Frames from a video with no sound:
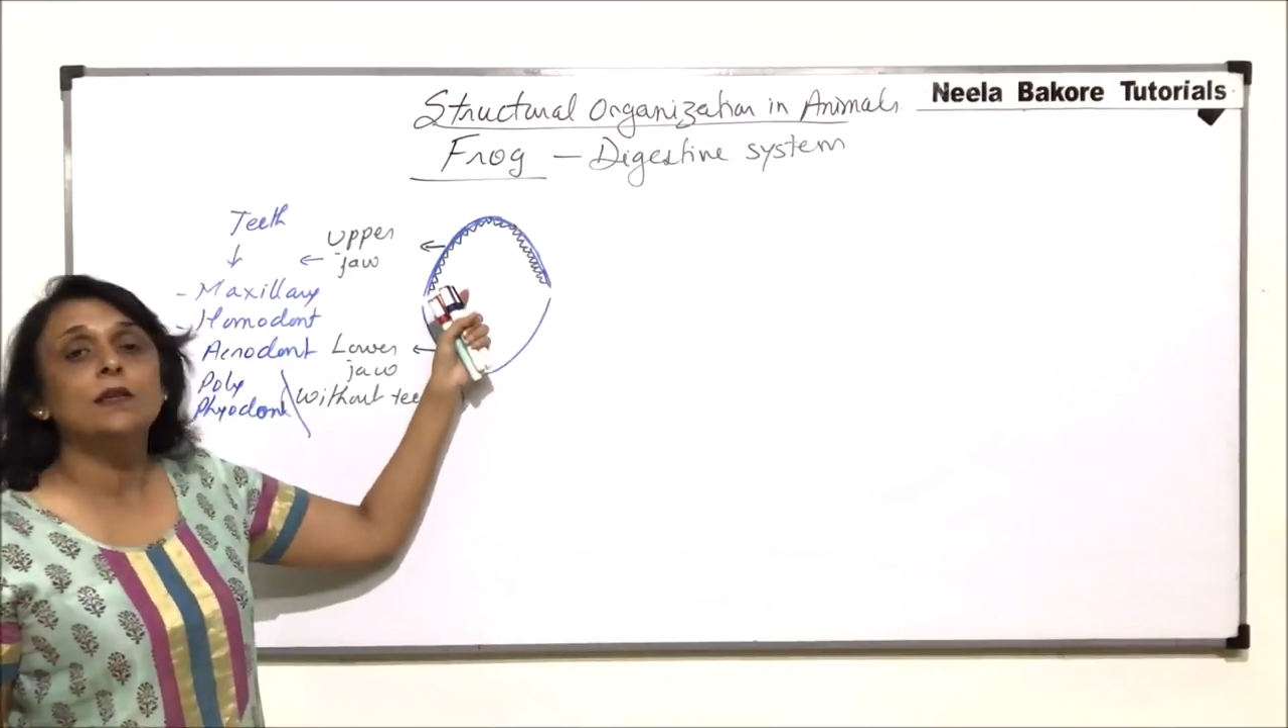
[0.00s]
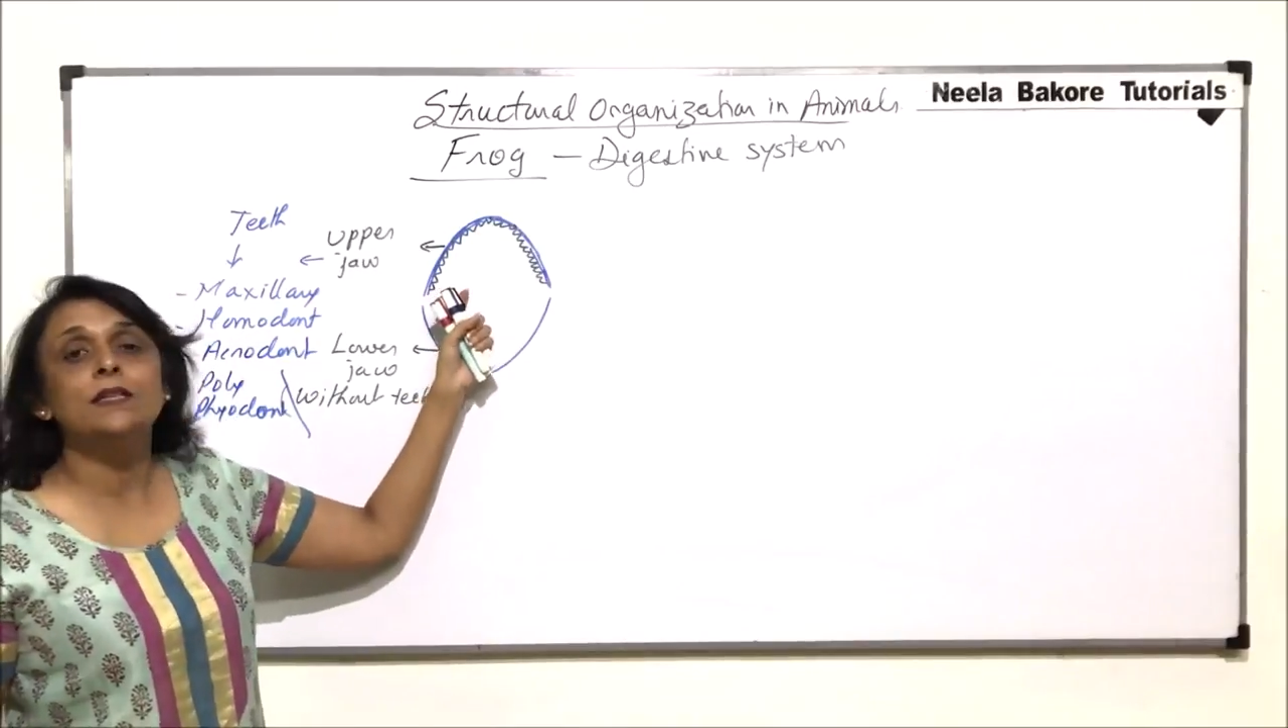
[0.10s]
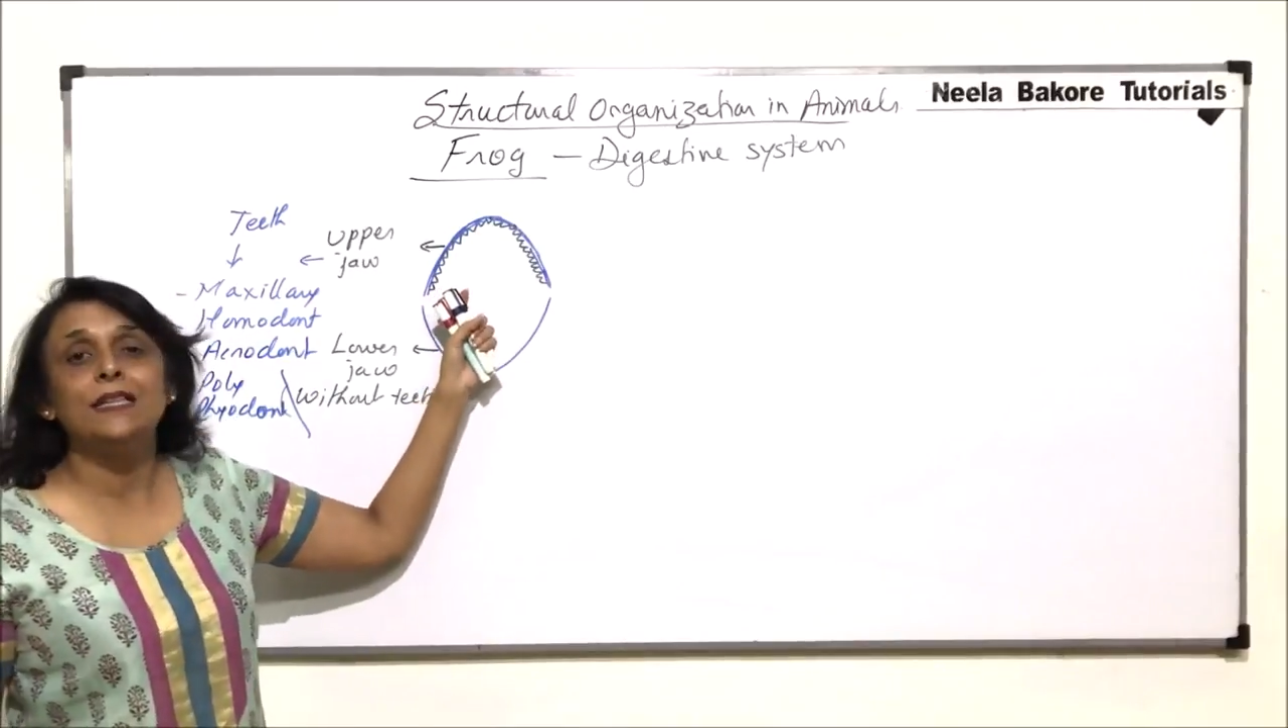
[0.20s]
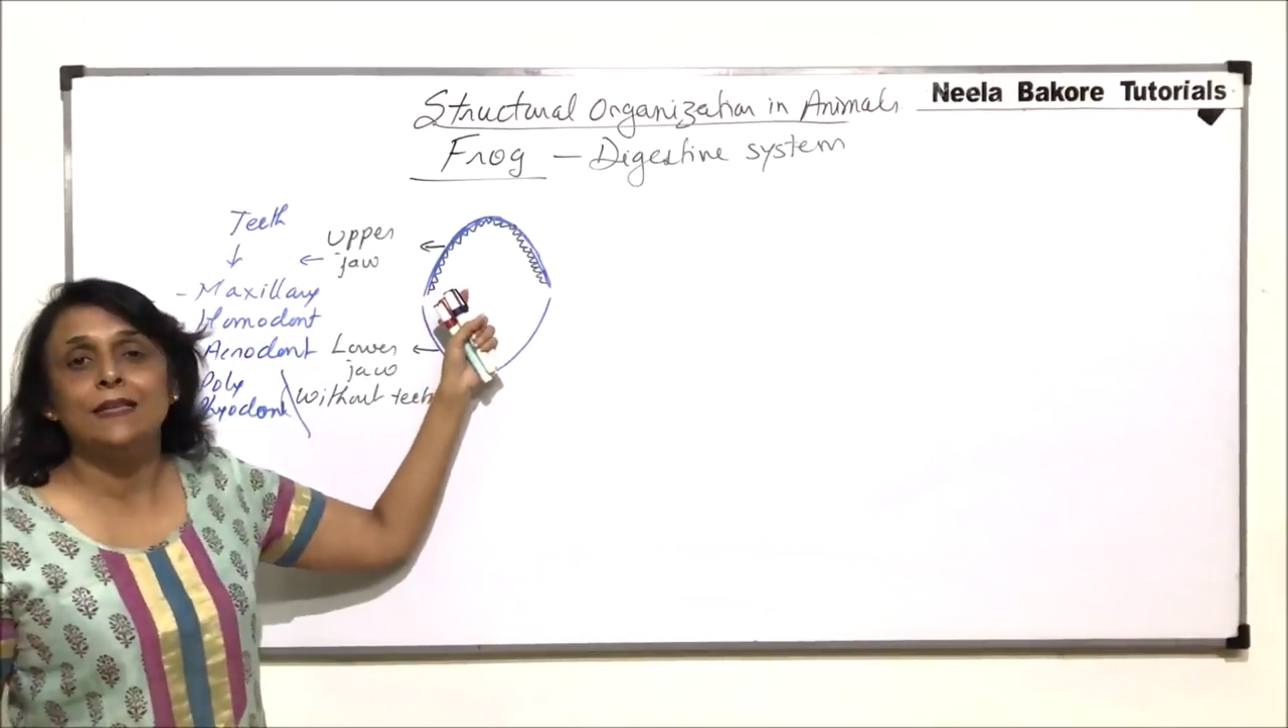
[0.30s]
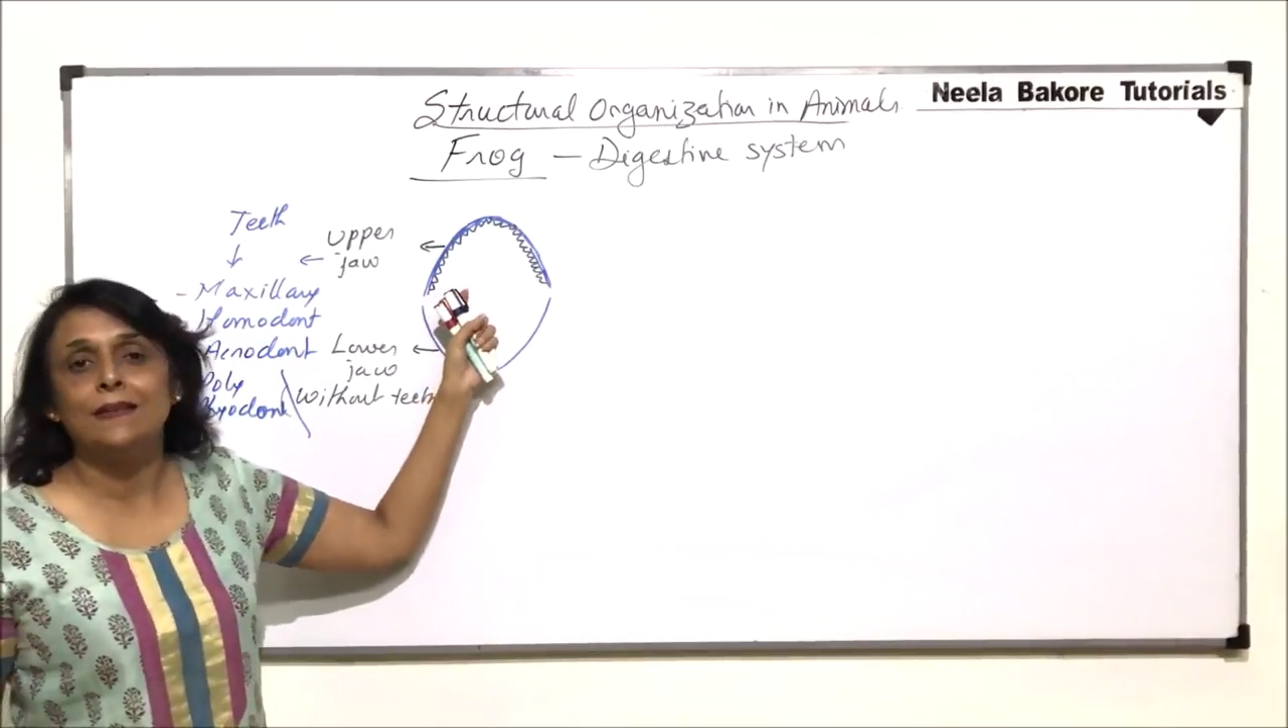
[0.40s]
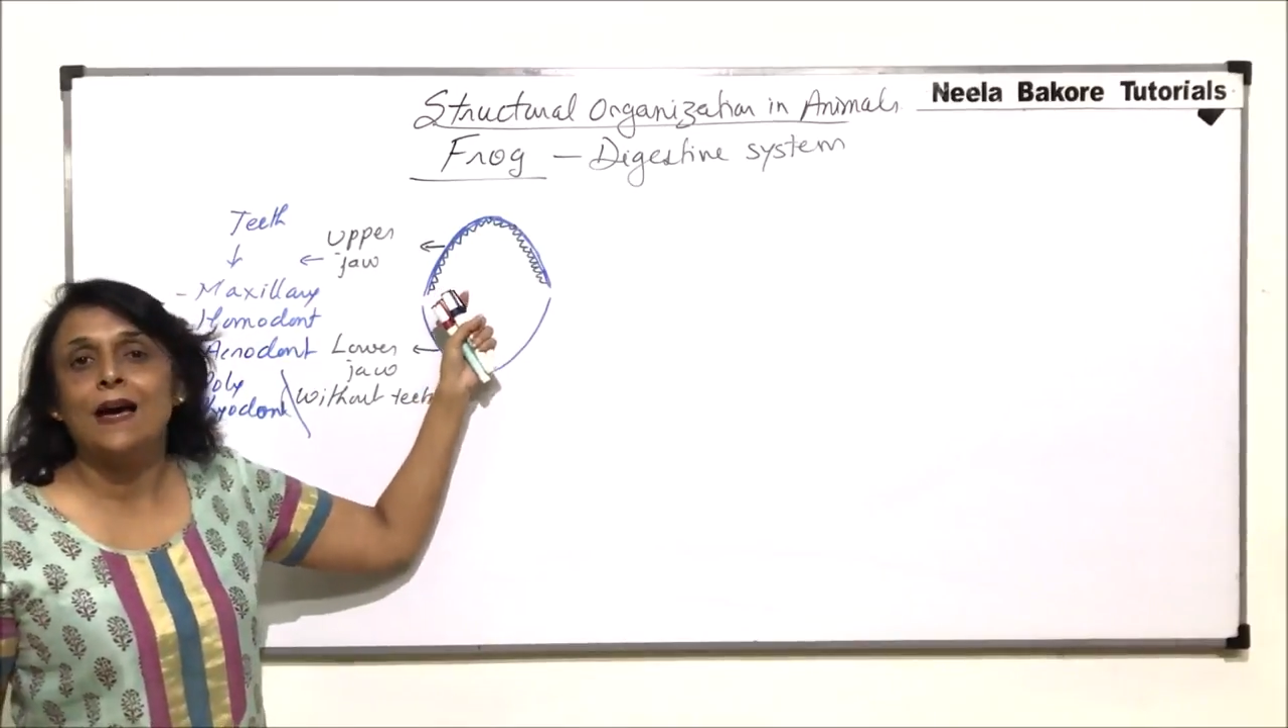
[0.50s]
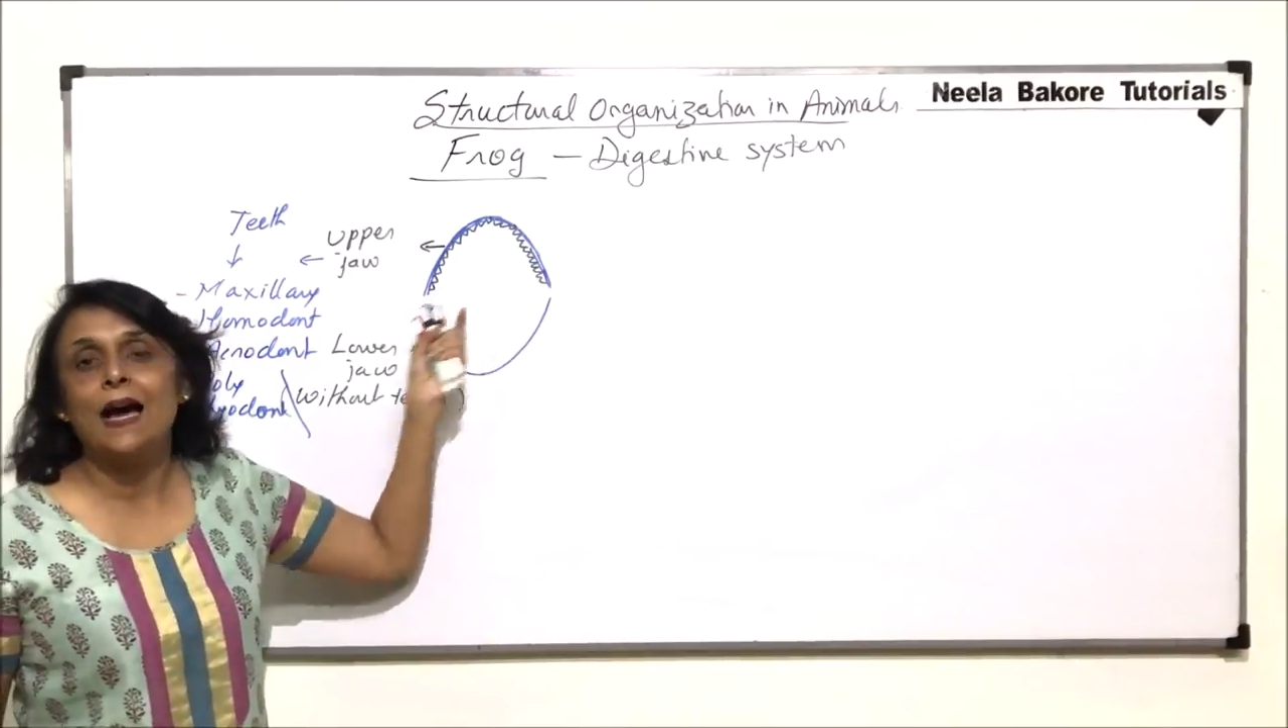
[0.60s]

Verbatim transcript: the teeth